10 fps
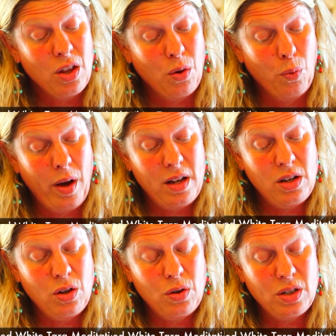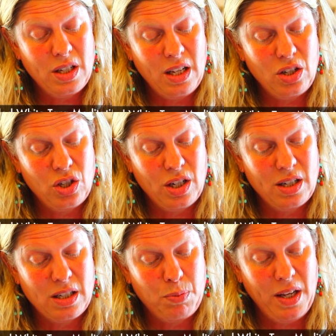One who
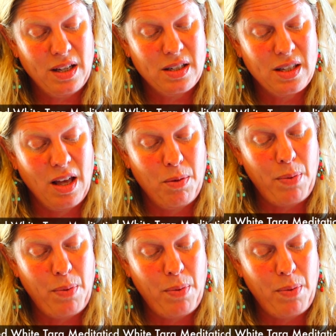teaches peace, the